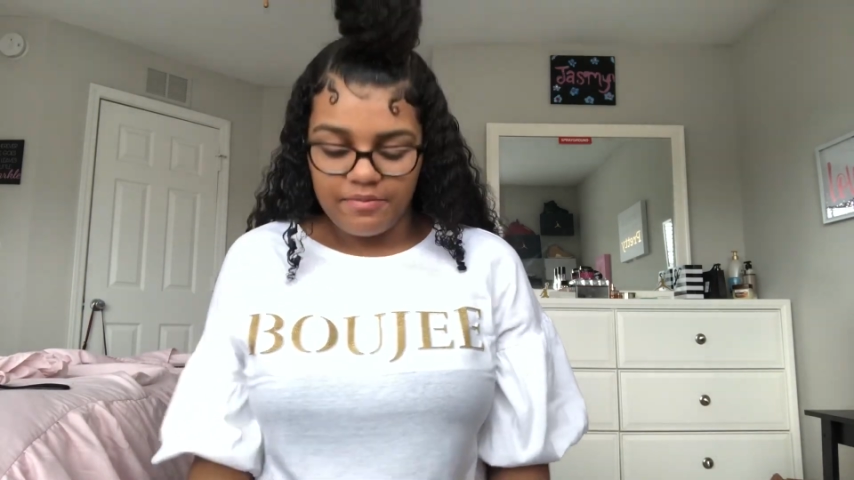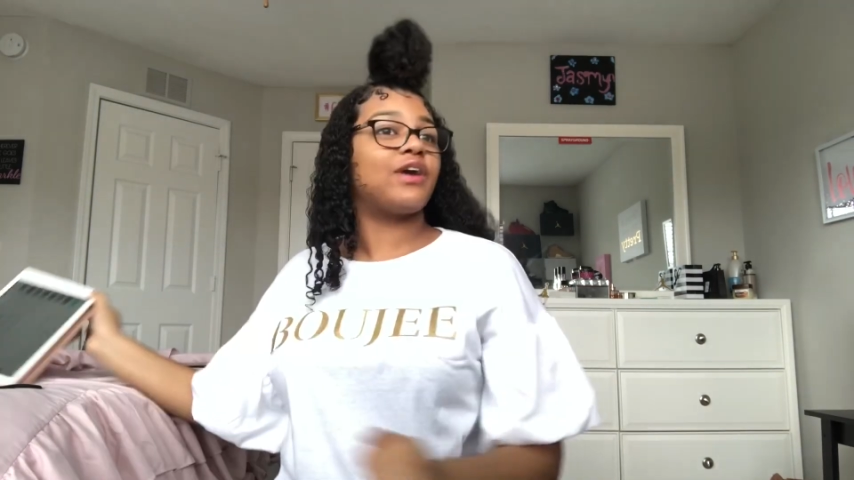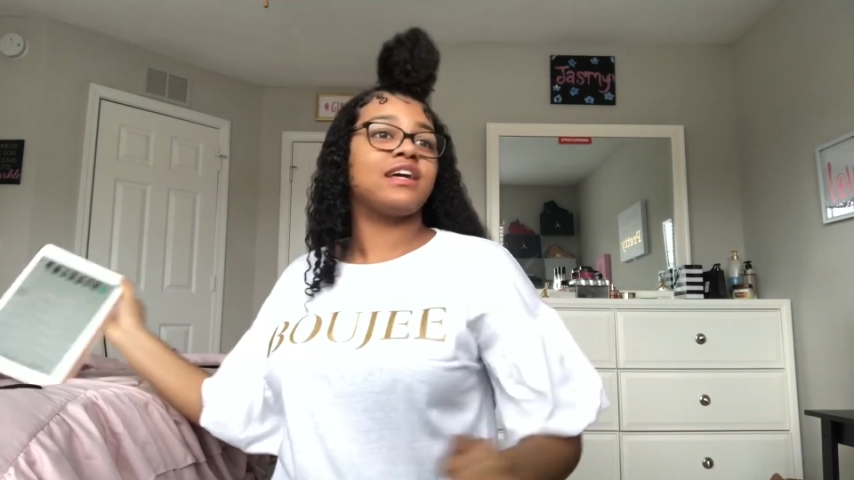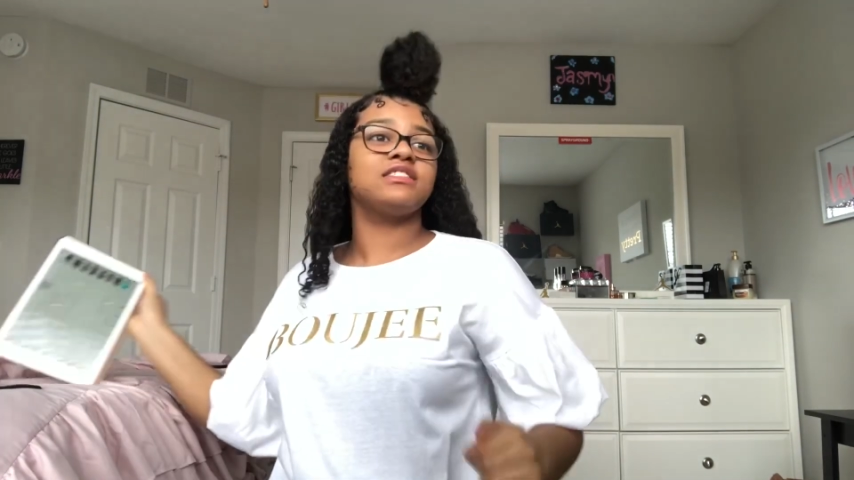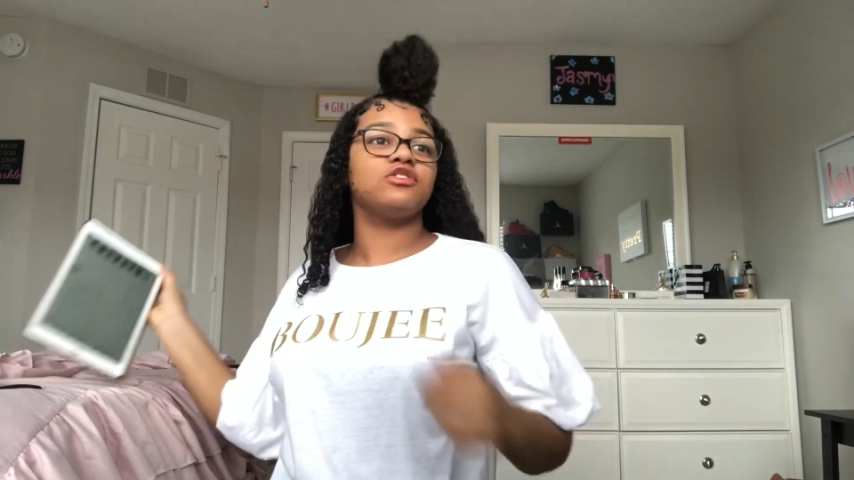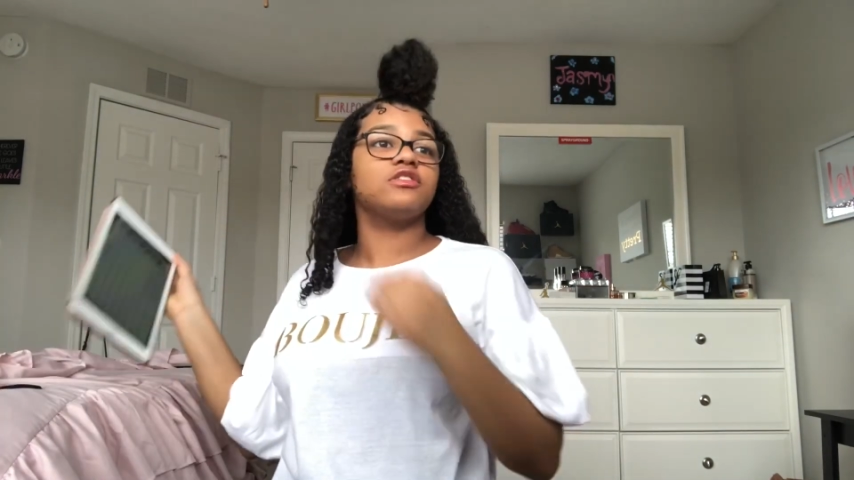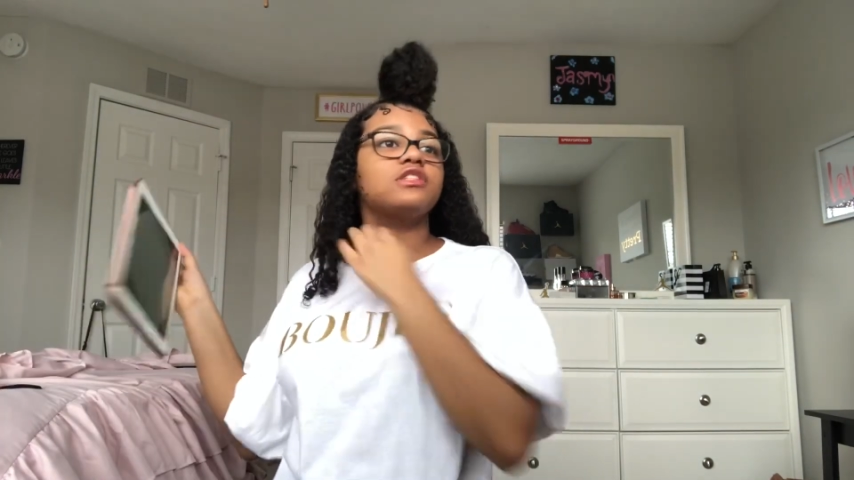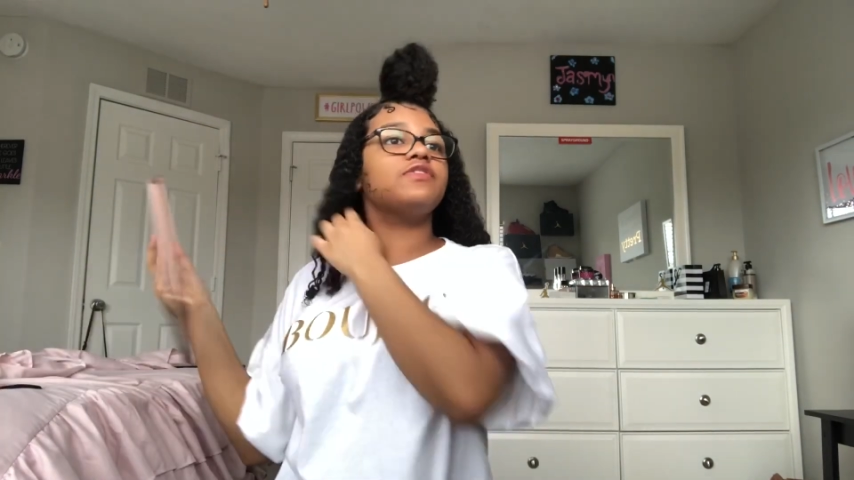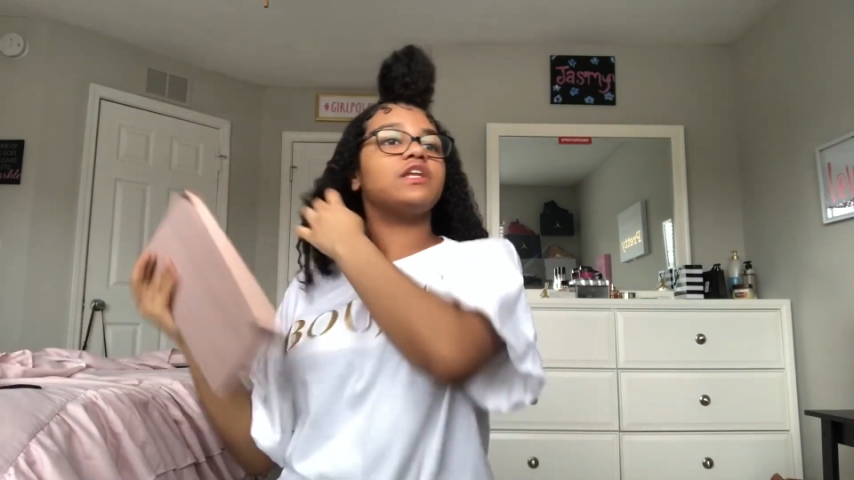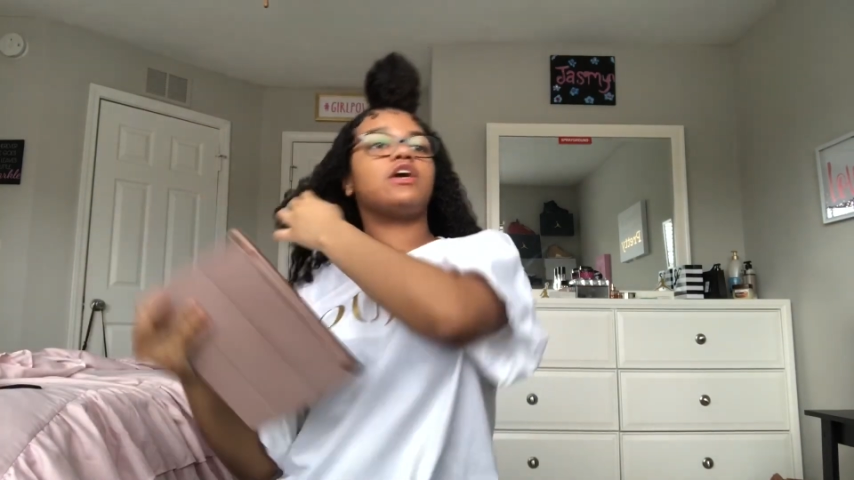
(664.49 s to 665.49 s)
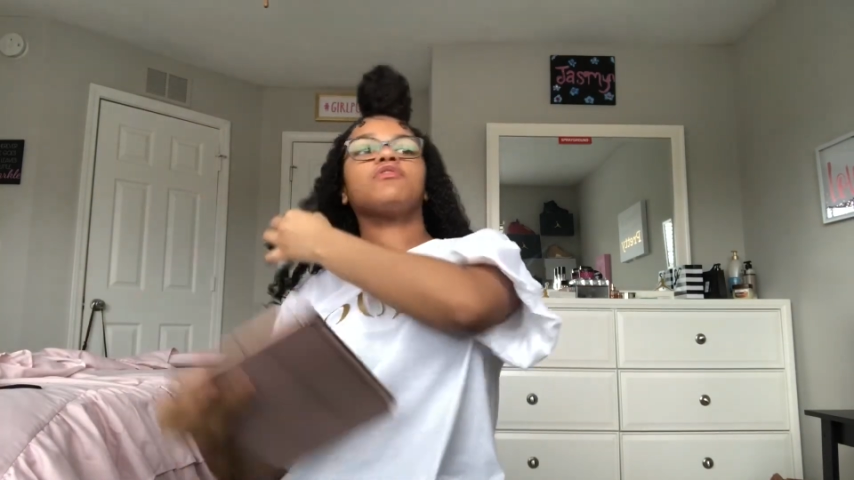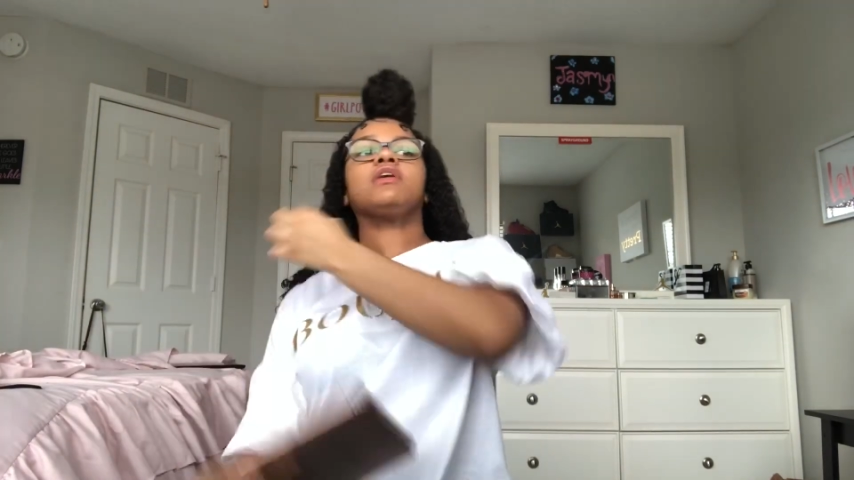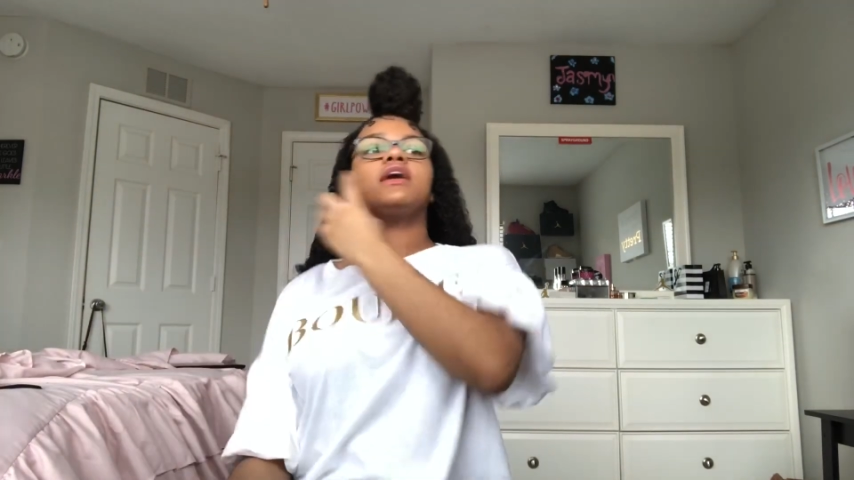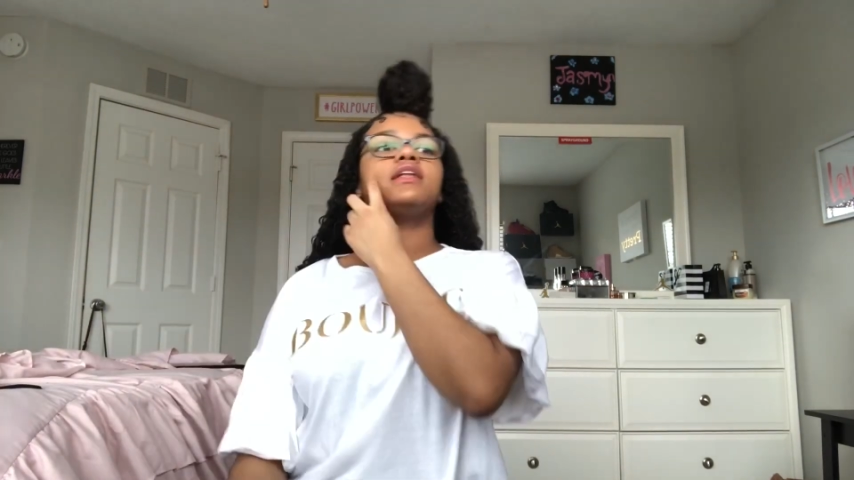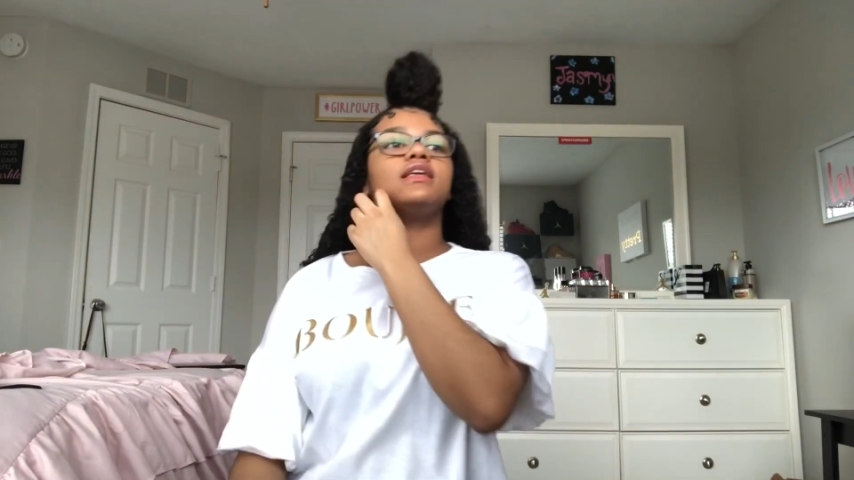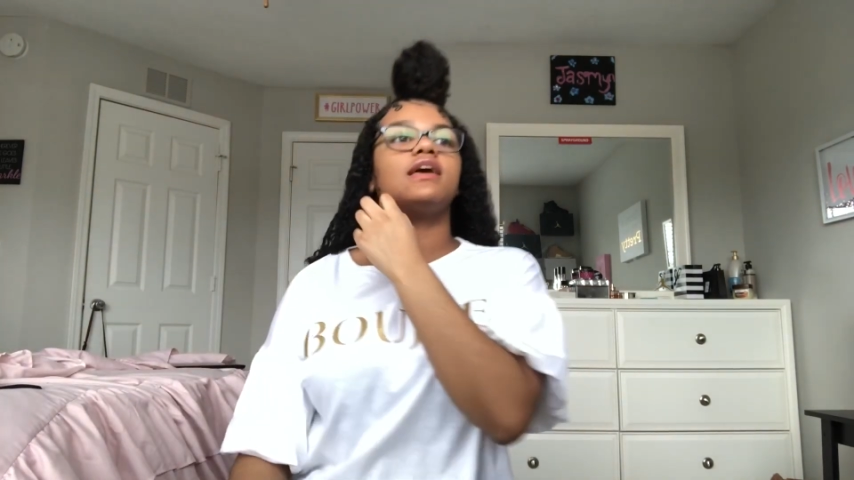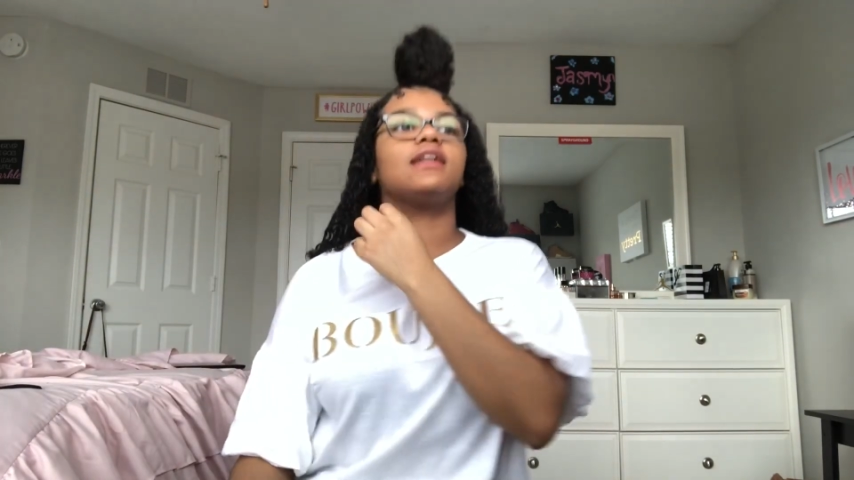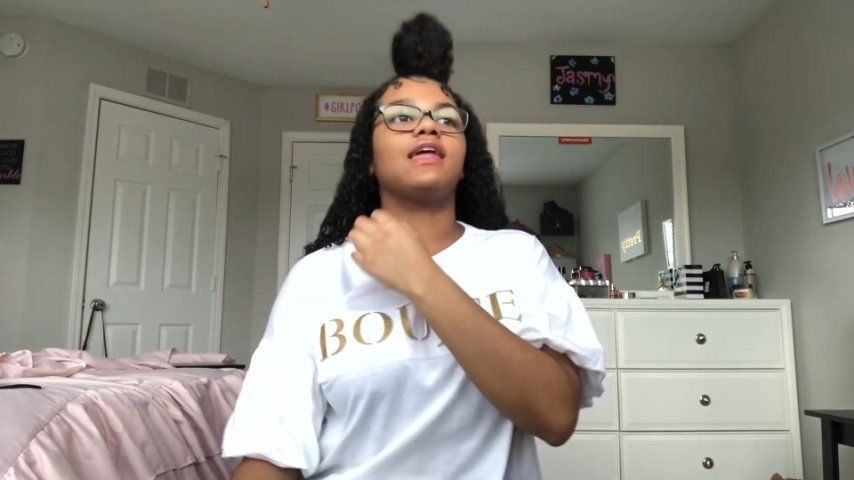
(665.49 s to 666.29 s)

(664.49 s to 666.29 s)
If you guys enjoyed this video, and yeah,